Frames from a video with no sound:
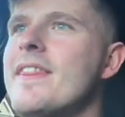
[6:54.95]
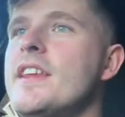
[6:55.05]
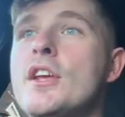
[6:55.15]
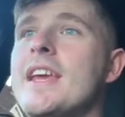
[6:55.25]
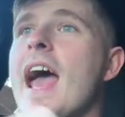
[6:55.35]

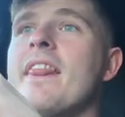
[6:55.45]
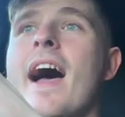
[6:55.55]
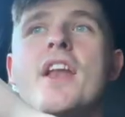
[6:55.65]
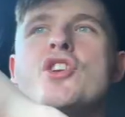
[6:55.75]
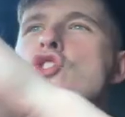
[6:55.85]
You get
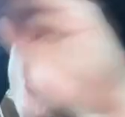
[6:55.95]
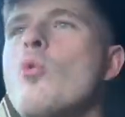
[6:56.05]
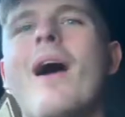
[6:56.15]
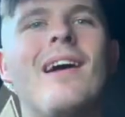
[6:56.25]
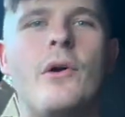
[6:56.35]
that
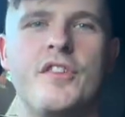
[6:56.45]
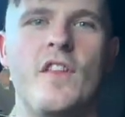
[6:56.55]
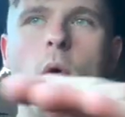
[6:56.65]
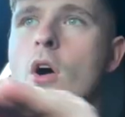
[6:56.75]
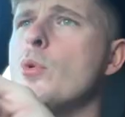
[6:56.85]
nowhere else in
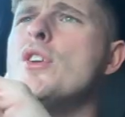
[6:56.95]
the world.